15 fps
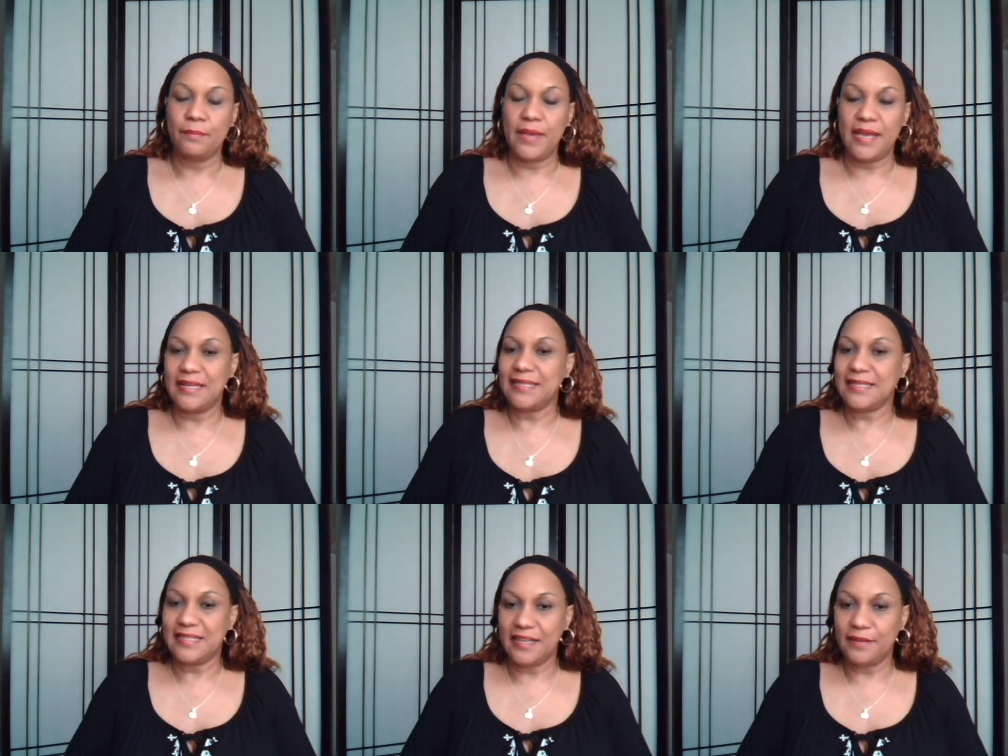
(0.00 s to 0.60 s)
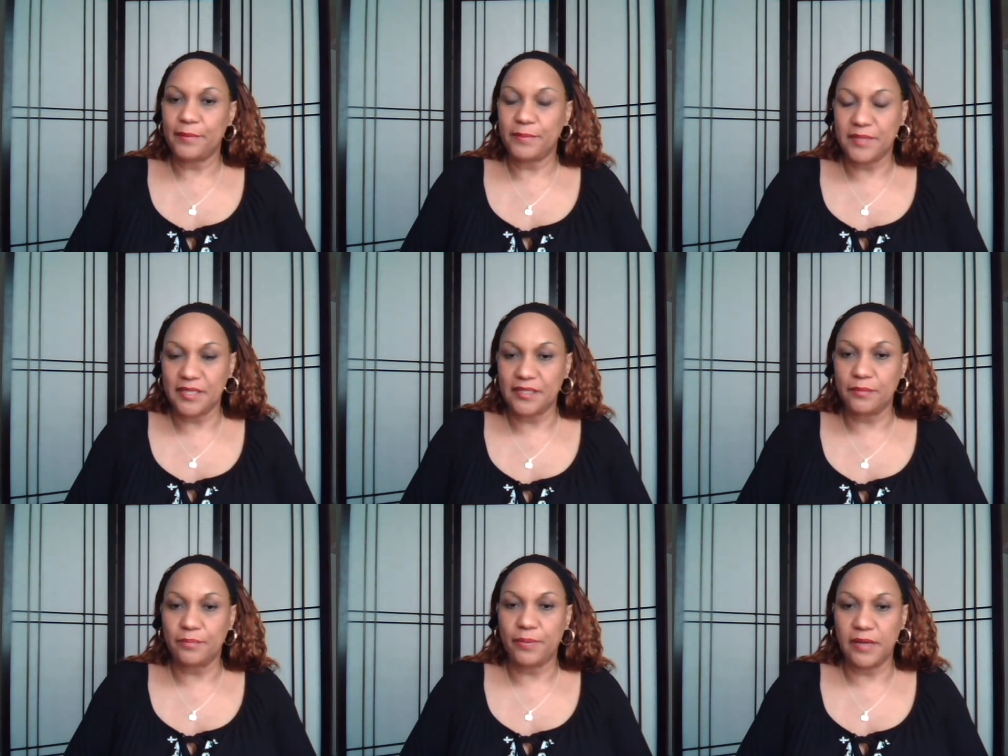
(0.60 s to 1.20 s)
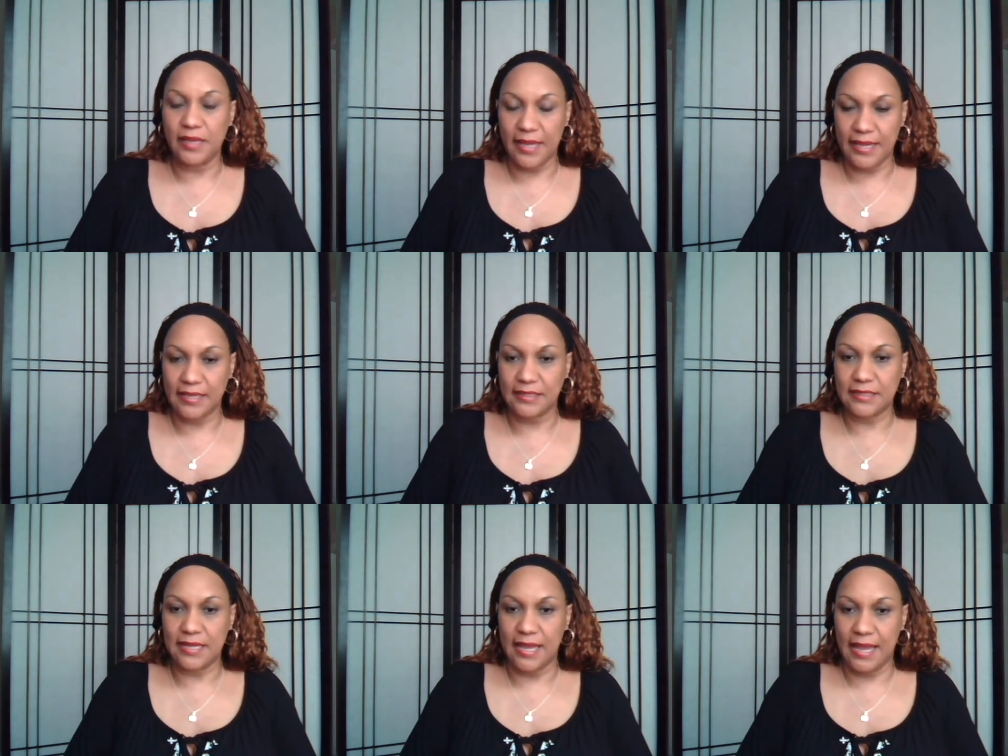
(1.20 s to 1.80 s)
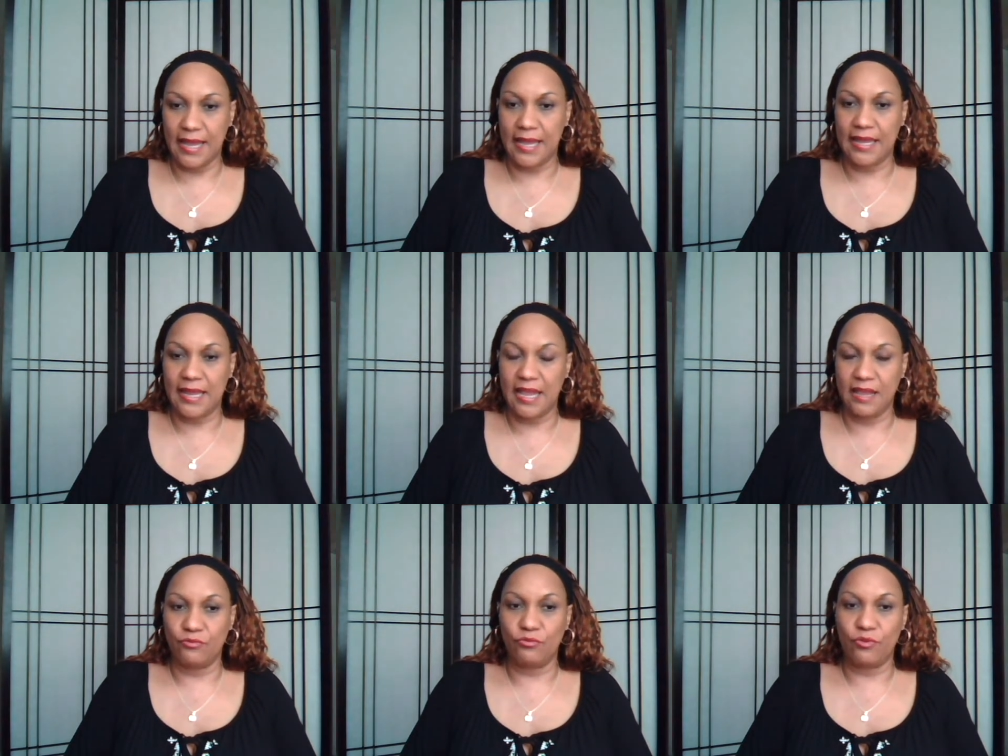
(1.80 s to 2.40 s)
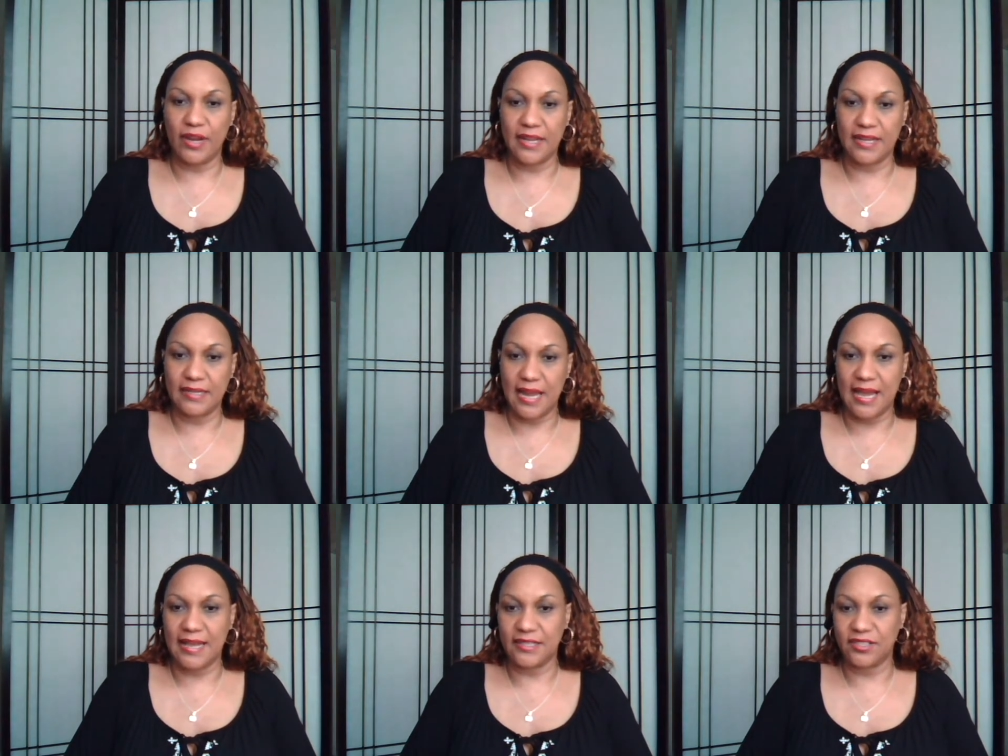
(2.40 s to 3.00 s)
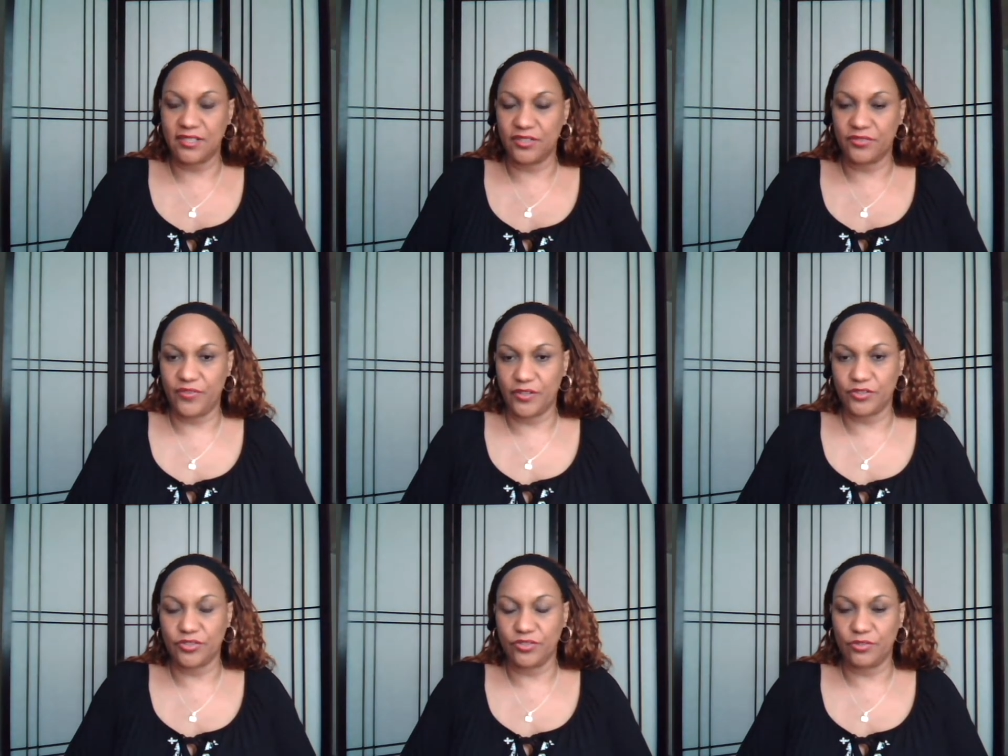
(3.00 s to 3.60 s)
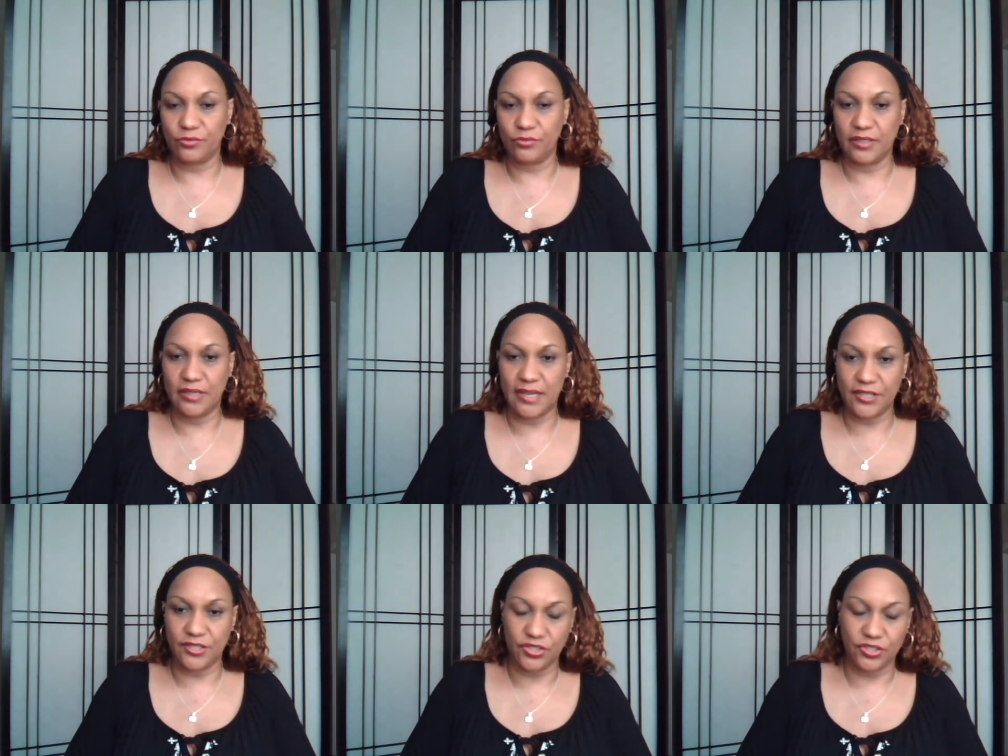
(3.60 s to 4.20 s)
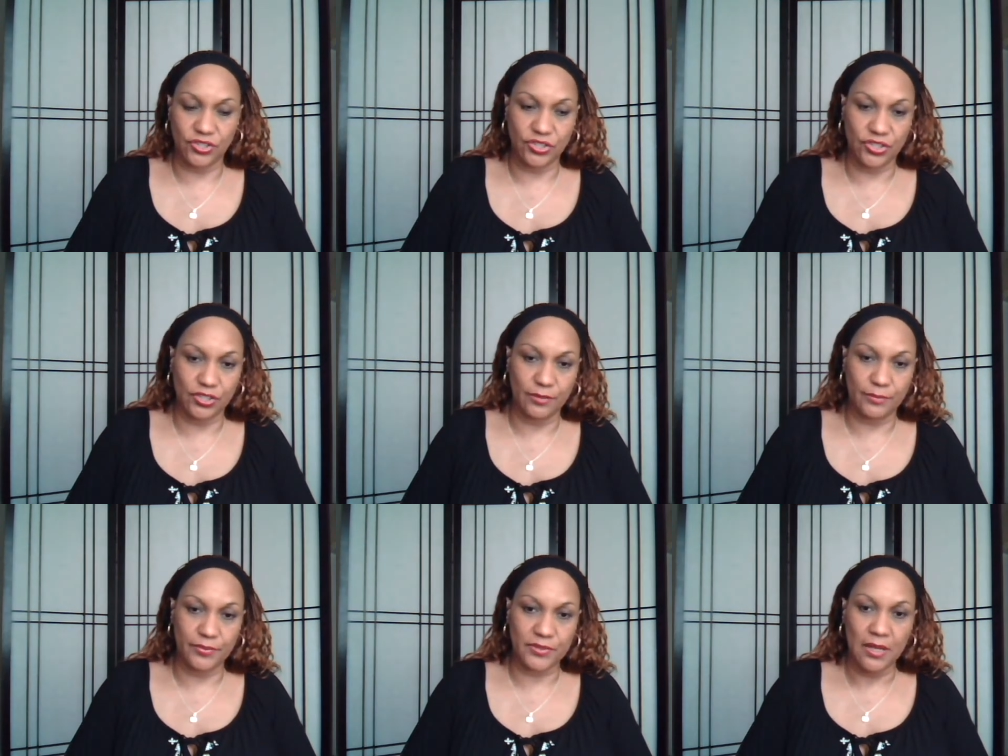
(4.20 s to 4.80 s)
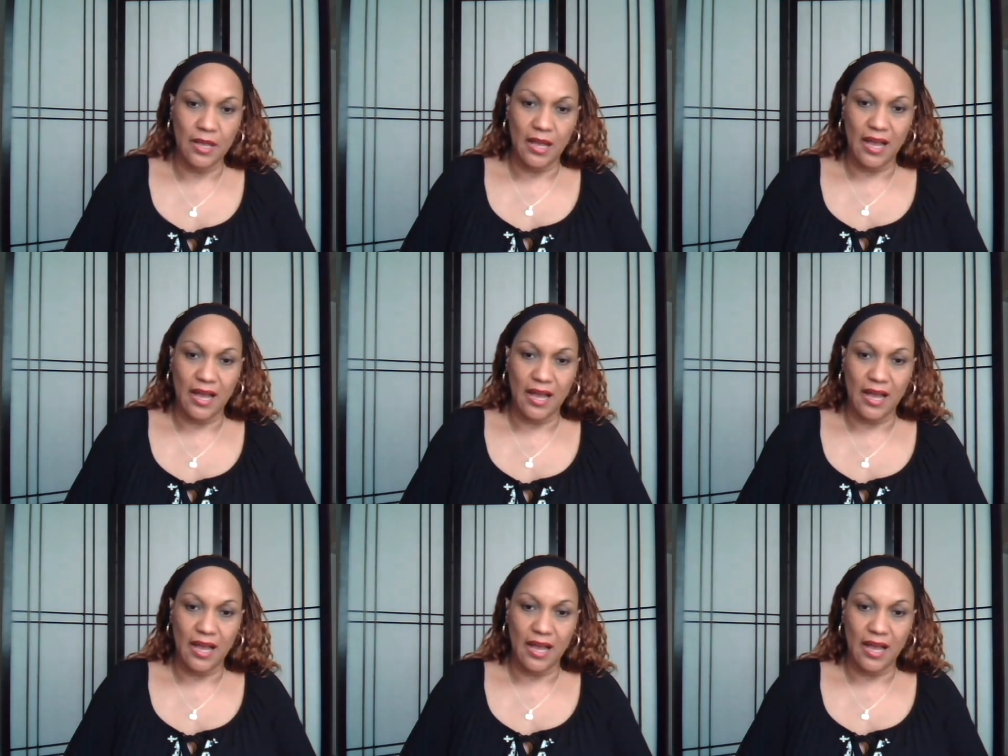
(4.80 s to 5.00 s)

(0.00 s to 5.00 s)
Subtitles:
made us step up to the plate and recognize dysfunctional relationships.